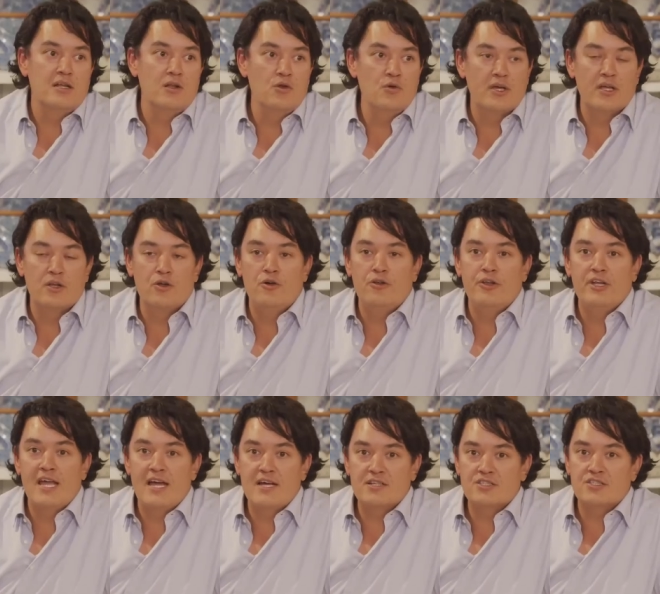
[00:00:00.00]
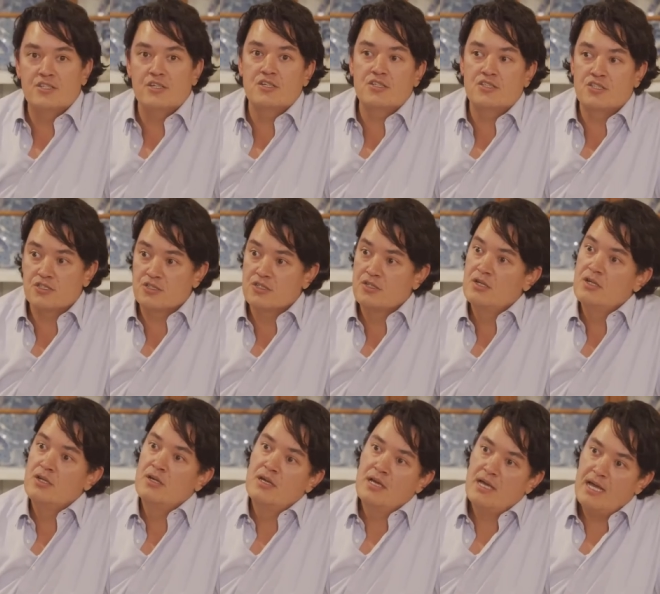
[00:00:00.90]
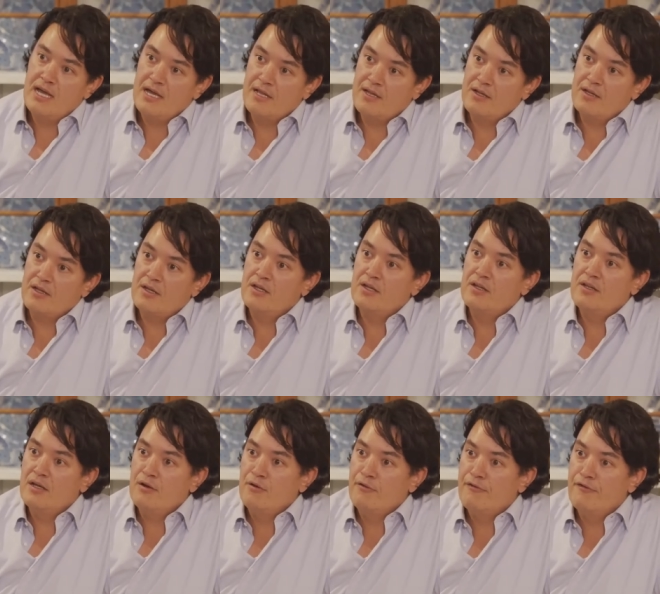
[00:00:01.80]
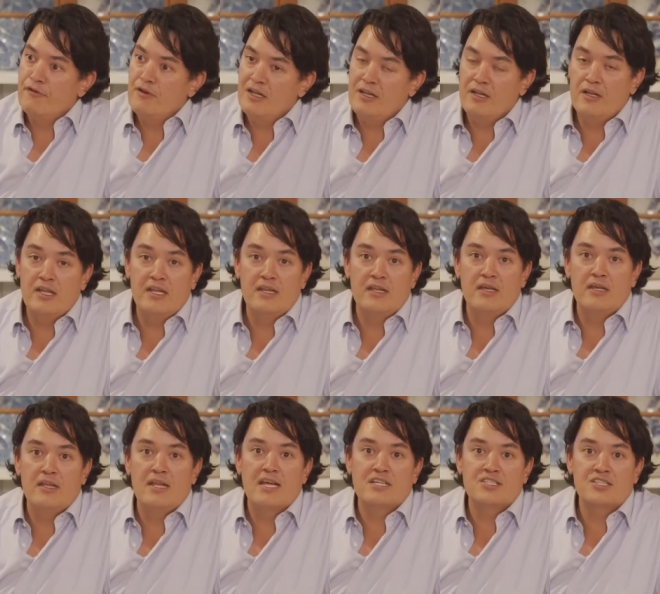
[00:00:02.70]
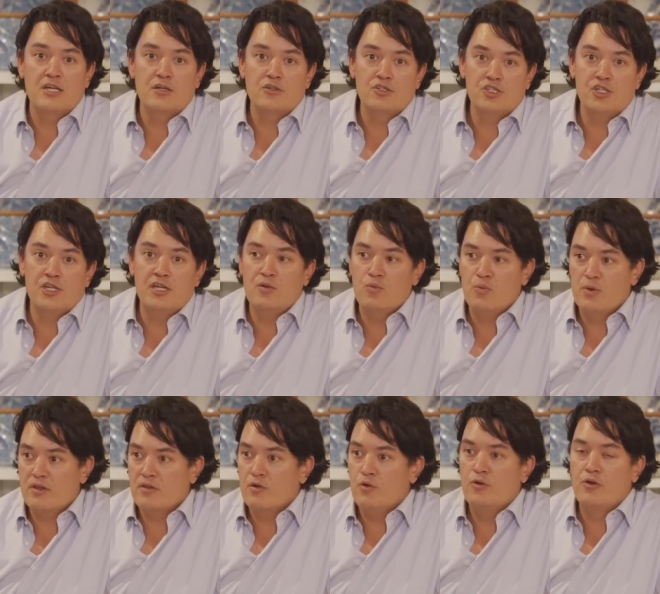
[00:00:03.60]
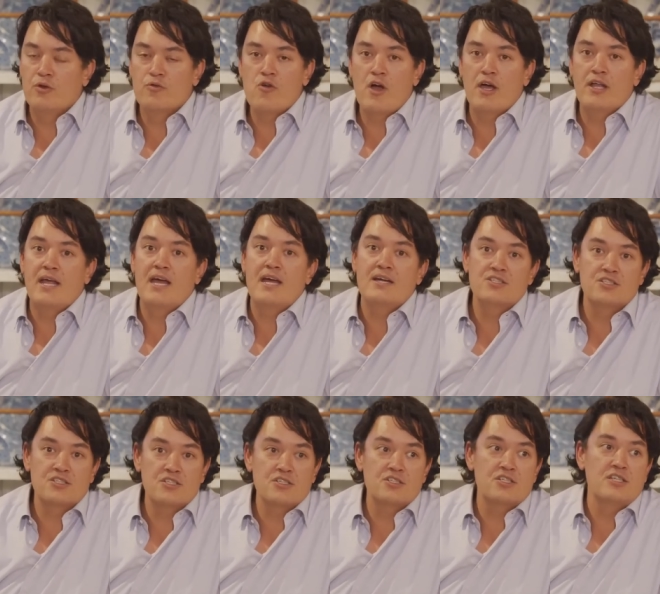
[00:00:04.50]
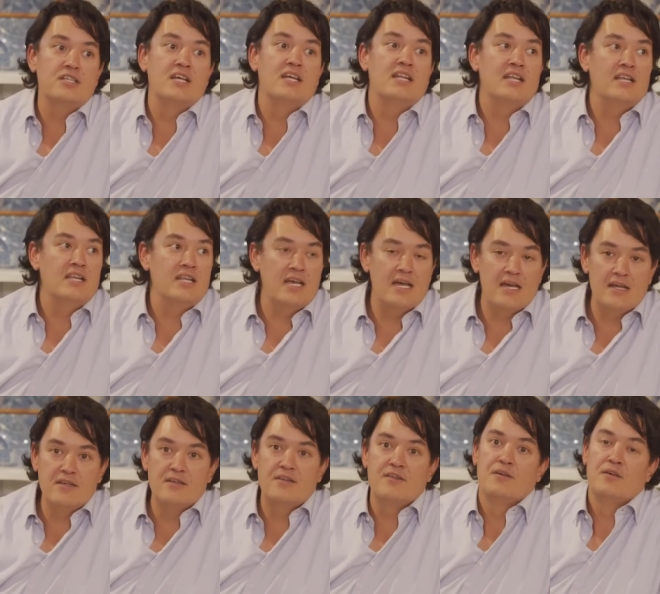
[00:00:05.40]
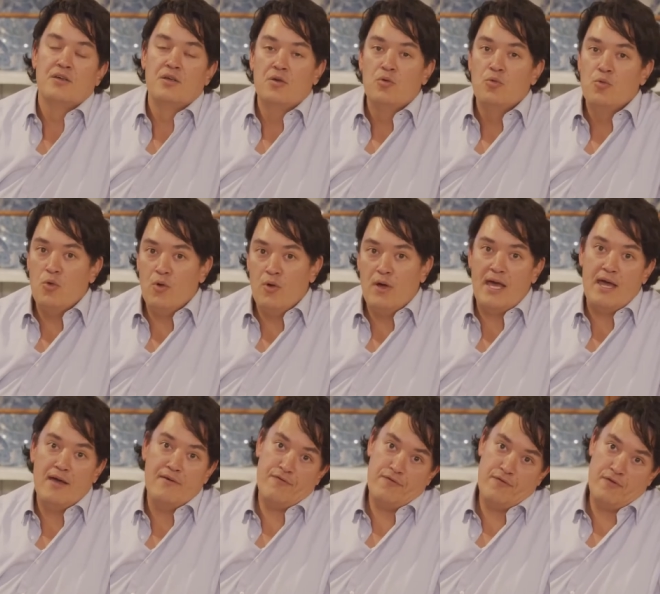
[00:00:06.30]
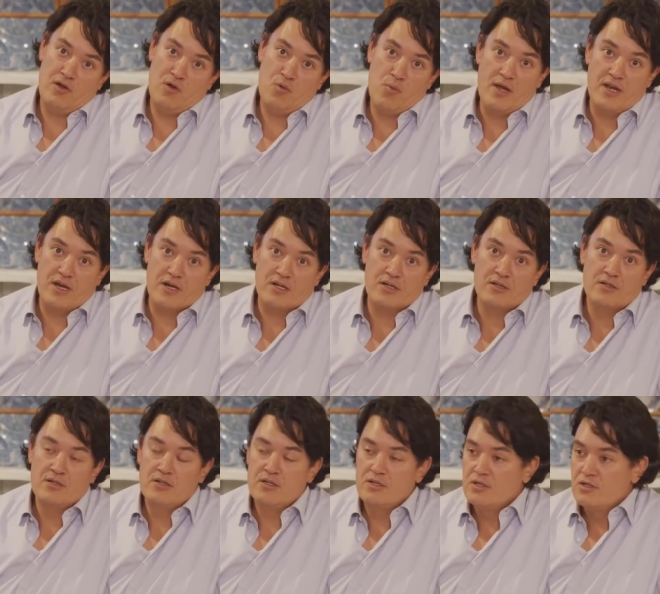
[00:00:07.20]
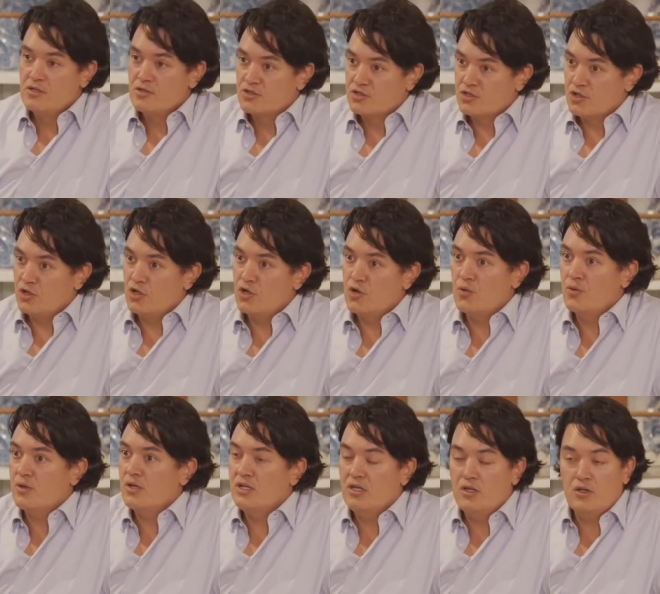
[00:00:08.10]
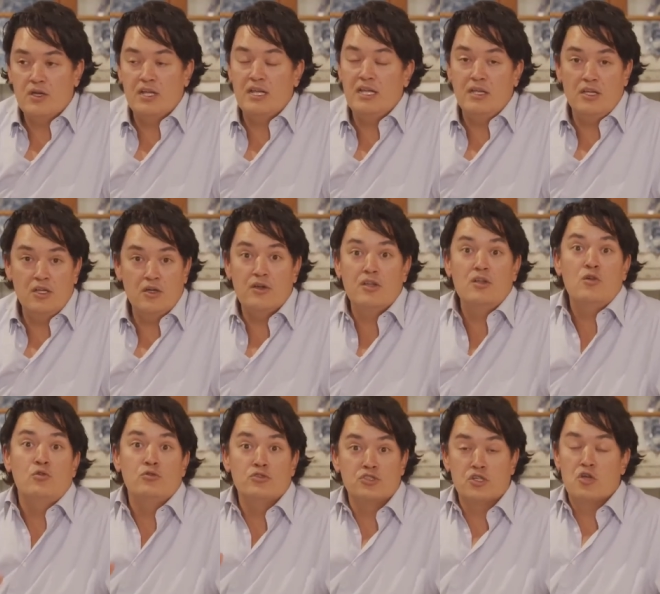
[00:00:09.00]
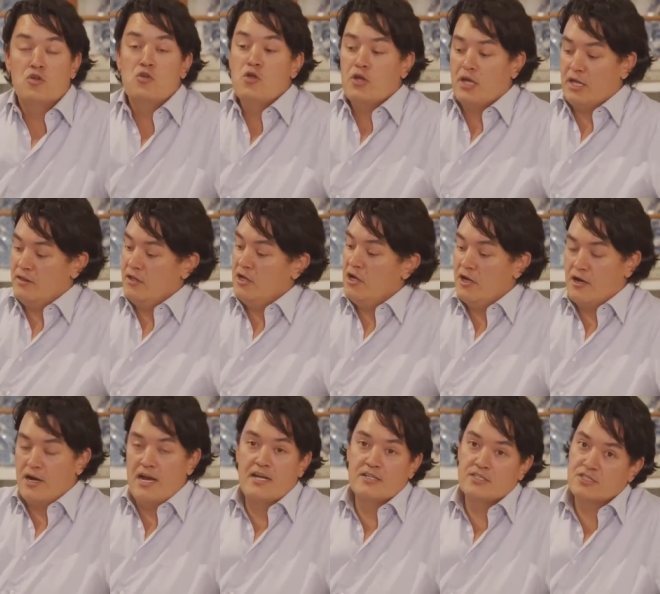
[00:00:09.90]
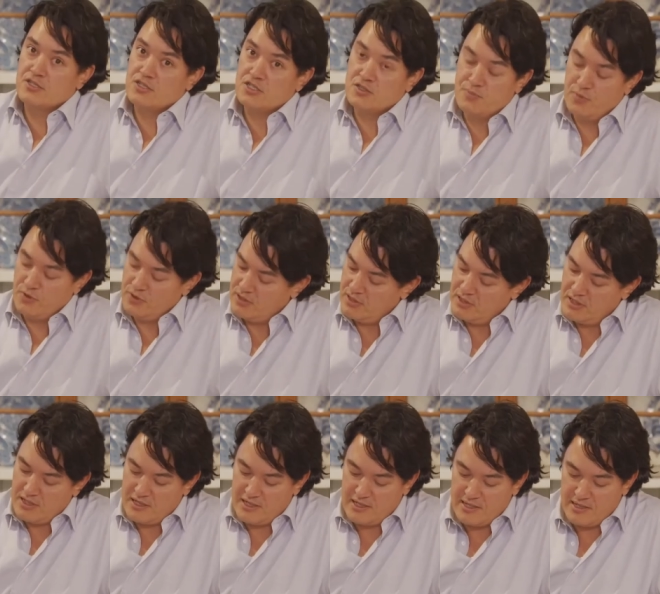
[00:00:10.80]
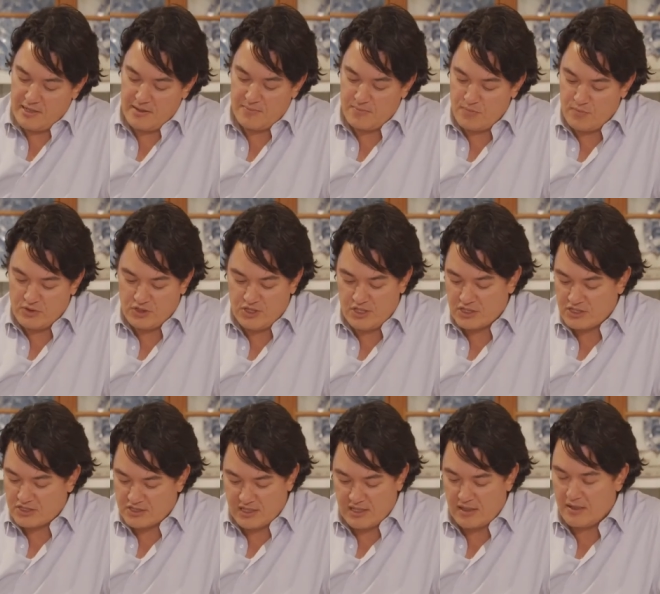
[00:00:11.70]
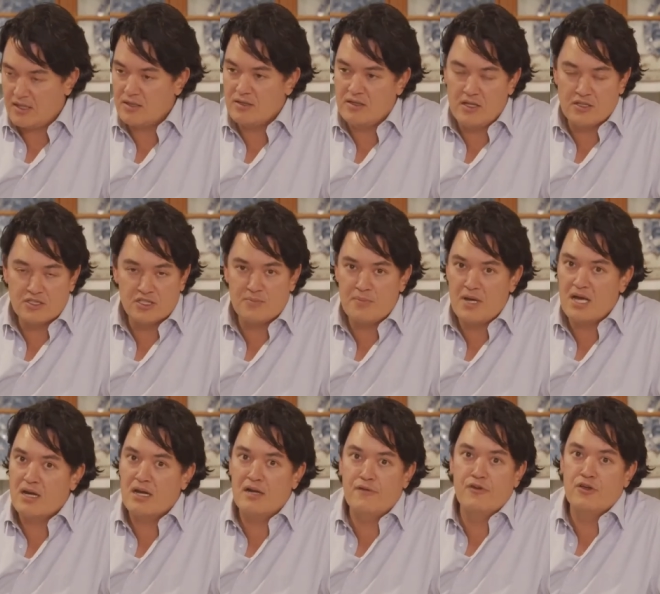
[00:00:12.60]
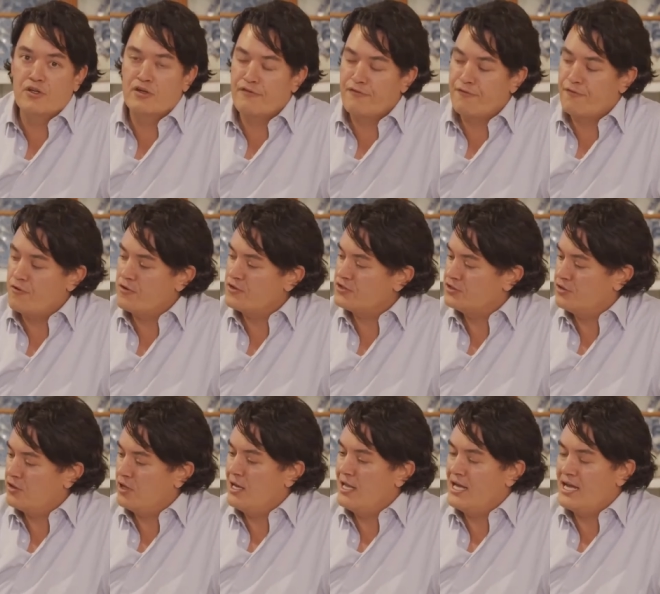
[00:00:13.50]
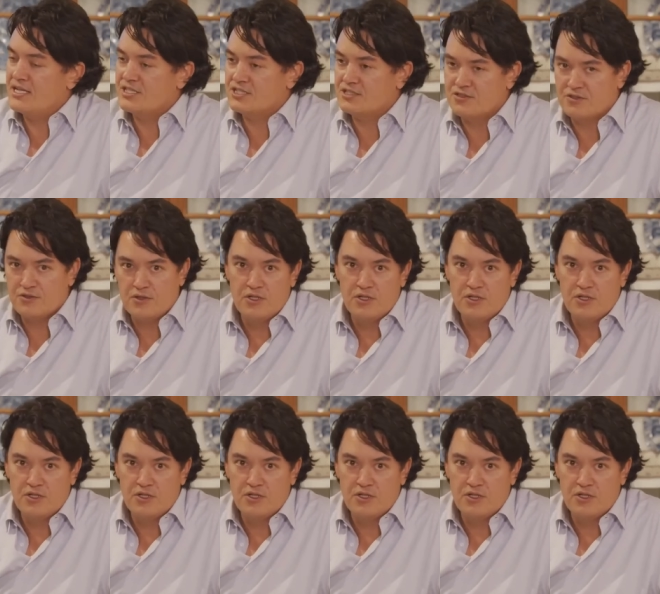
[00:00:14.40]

look at all the answers and uh, they'll fill it in an Excel sheet with all the right answers. And then in the end, we'll have a winner. So you can you can also look at the other answers, but uh, just get, it doesn't matter if you're the first or the last.